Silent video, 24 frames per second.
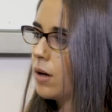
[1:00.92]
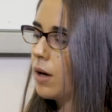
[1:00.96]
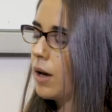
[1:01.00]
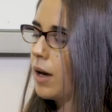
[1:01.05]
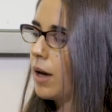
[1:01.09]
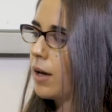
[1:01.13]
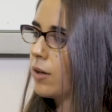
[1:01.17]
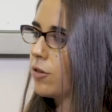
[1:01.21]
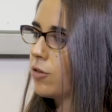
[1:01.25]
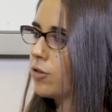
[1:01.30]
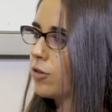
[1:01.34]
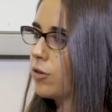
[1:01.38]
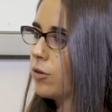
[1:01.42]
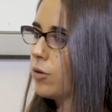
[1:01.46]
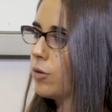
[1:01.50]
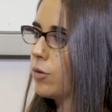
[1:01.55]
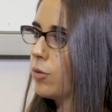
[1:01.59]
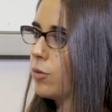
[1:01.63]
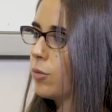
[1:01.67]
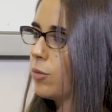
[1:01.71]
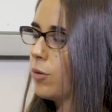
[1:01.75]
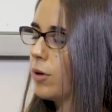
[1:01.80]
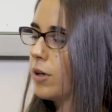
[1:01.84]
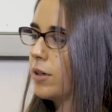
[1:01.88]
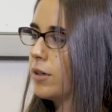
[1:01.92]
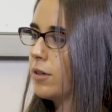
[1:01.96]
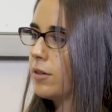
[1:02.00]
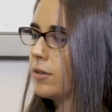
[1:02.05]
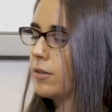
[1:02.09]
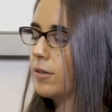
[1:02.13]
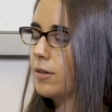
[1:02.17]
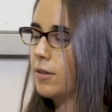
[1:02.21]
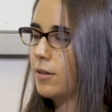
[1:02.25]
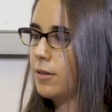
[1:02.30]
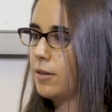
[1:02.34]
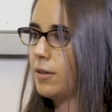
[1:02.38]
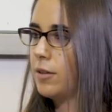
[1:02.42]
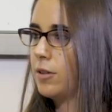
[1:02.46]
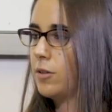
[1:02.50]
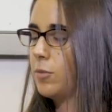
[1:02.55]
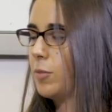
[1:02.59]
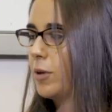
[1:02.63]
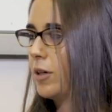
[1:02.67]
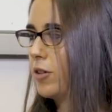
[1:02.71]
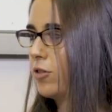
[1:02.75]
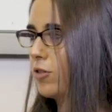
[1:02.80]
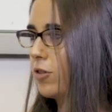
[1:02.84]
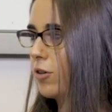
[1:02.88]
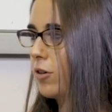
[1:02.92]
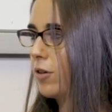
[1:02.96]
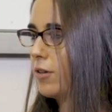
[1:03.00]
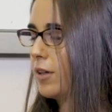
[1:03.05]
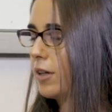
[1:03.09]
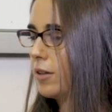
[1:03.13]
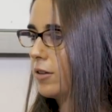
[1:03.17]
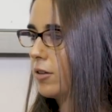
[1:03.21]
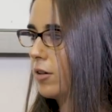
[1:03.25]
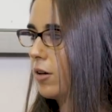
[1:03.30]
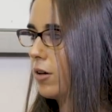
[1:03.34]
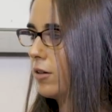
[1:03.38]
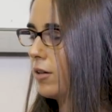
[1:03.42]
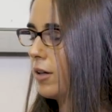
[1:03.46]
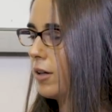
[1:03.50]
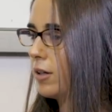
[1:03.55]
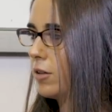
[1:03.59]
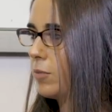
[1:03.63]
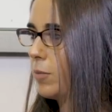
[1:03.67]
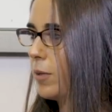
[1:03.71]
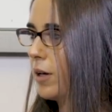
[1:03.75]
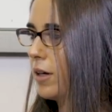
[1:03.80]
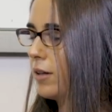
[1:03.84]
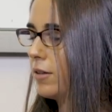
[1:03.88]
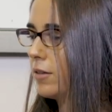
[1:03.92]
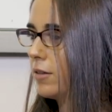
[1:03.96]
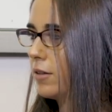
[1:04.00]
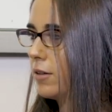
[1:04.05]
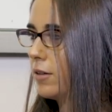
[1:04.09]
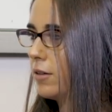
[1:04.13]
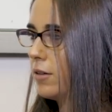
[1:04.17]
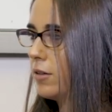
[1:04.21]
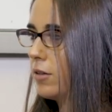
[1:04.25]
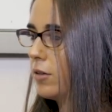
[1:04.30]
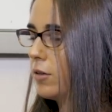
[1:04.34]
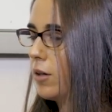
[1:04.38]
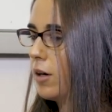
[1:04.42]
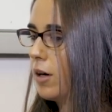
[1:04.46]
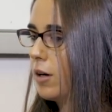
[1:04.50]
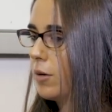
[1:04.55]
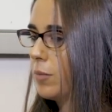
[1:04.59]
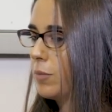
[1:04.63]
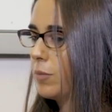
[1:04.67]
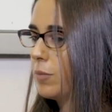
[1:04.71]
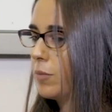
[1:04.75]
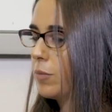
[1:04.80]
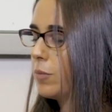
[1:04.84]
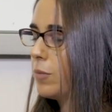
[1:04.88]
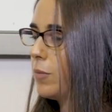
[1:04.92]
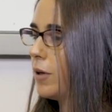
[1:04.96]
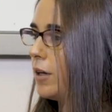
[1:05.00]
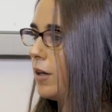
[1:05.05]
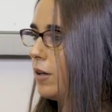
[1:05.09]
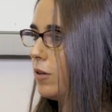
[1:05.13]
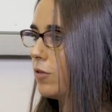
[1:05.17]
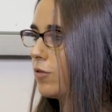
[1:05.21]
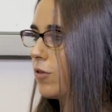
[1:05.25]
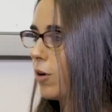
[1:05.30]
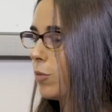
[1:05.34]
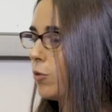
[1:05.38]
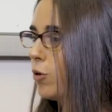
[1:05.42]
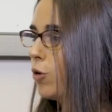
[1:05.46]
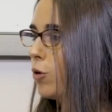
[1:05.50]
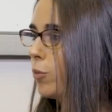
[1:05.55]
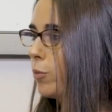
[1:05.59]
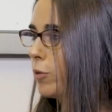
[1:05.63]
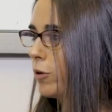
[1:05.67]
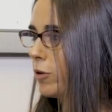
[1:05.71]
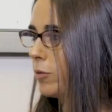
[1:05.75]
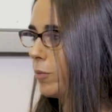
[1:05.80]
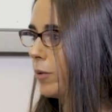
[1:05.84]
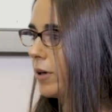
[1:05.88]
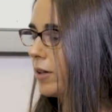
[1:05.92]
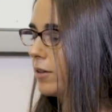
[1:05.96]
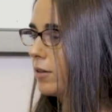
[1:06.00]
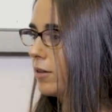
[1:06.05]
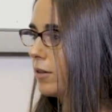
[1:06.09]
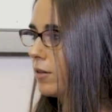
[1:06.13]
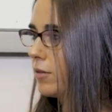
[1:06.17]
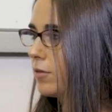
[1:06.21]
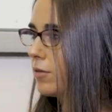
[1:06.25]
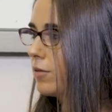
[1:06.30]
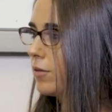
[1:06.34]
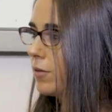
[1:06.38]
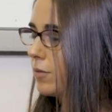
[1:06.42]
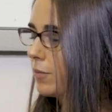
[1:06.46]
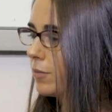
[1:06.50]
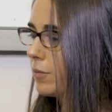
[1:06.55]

Andrew, what does this picture that Todd has painted mean from your perspective?